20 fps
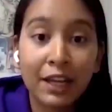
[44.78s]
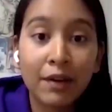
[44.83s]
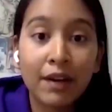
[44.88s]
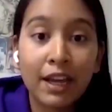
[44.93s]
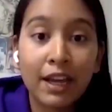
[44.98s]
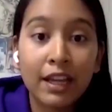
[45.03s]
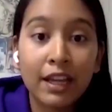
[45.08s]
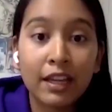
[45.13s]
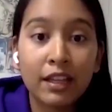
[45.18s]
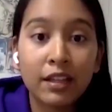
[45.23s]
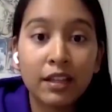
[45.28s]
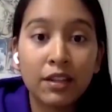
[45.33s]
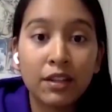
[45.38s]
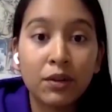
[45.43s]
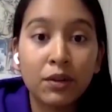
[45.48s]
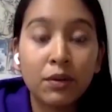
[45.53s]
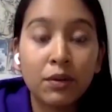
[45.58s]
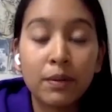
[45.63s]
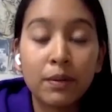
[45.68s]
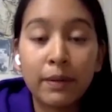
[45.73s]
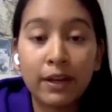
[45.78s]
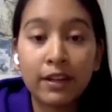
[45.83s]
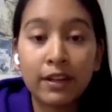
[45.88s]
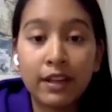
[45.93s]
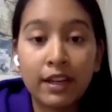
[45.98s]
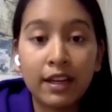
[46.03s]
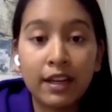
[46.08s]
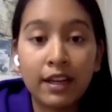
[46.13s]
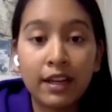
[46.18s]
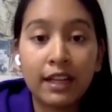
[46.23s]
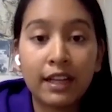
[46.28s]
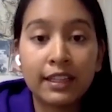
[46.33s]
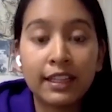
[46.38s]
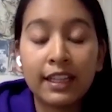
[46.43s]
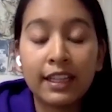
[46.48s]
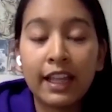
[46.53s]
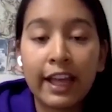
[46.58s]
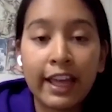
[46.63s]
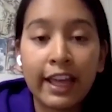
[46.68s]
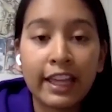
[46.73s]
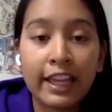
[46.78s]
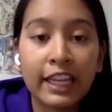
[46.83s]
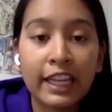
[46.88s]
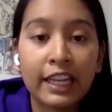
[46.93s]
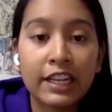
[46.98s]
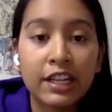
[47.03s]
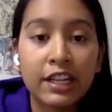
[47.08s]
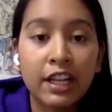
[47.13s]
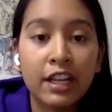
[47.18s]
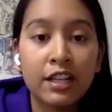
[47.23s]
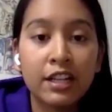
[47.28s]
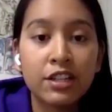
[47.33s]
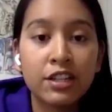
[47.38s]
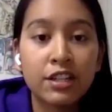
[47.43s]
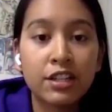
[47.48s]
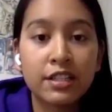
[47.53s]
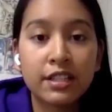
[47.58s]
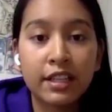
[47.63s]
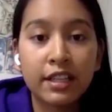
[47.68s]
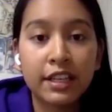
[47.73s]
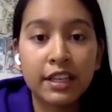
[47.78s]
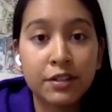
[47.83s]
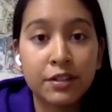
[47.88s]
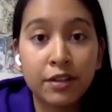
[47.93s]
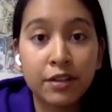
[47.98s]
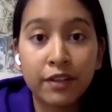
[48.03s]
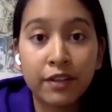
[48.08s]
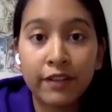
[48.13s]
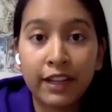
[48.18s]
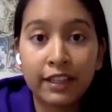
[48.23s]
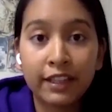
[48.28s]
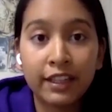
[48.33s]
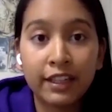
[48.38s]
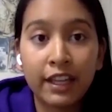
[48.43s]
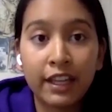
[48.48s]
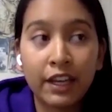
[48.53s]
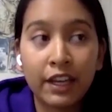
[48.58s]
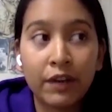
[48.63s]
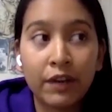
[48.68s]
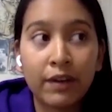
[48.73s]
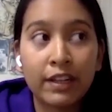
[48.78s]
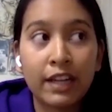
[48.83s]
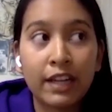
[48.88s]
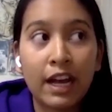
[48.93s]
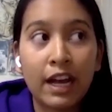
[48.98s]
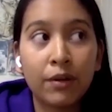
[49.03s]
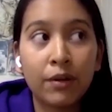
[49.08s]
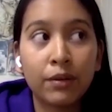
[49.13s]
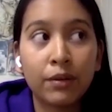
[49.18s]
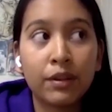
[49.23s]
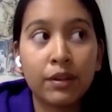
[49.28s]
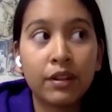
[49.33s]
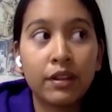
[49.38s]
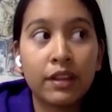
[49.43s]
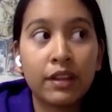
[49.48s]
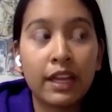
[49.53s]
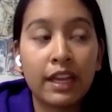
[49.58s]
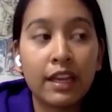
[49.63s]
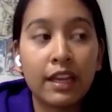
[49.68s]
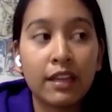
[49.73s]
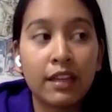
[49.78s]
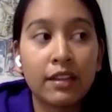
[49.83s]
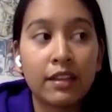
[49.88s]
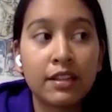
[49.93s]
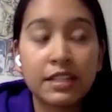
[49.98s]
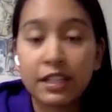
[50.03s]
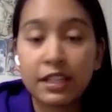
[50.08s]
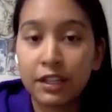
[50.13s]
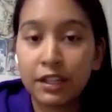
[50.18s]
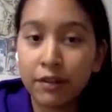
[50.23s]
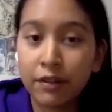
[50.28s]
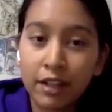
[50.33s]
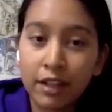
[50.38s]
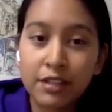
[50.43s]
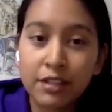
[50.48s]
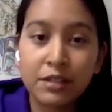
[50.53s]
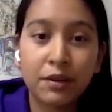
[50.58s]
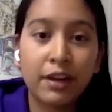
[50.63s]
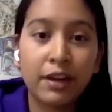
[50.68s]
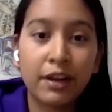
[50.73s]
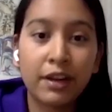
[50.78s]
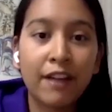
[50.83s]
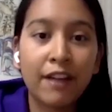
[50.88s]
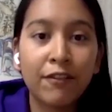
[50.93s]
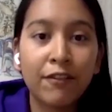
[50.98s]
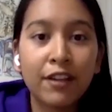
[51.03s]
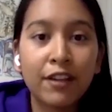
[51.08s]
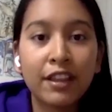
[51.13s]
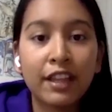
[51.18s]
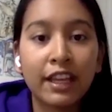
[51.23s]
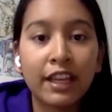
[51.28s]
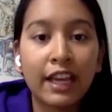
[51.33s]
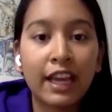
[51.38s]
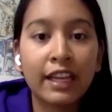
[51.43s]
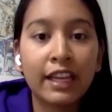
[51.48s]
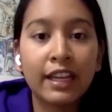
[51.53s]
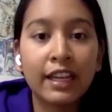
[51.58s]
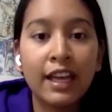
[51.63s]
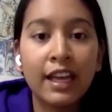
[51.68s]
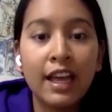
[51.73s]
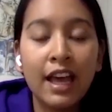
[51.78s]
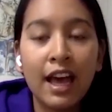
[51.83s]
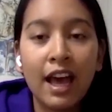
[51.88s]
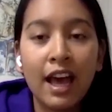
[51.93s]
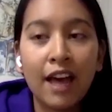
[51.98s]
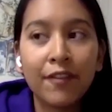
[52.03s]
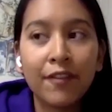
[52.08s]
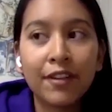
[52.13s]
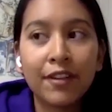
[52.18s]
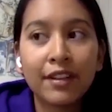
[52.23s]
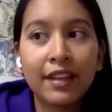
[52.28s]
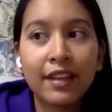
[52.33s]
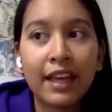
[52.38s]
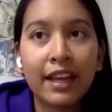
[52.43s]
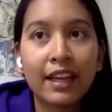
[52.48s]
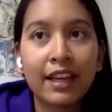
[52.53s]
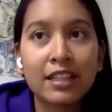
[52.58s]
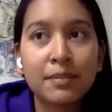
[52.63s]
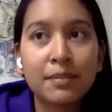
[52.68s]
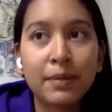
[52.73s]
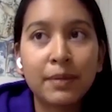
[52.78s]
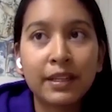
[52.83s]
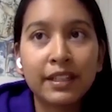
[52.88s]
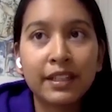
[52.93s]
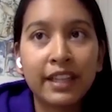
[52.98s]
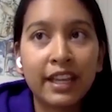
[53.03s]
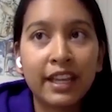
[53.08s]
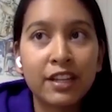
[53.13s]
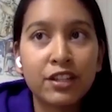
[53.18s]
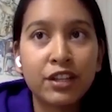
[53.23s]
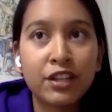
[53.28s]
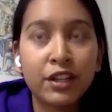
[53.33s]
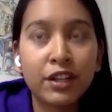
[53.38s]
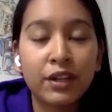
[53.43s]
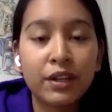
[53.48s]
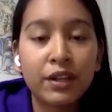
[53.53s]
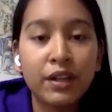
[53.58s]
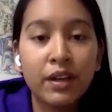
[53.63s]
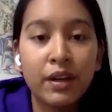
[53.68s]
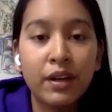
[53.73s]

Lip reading: I knew about Atelai and just the history of Ateneo and how the Cinderella story and everything. And having that expectation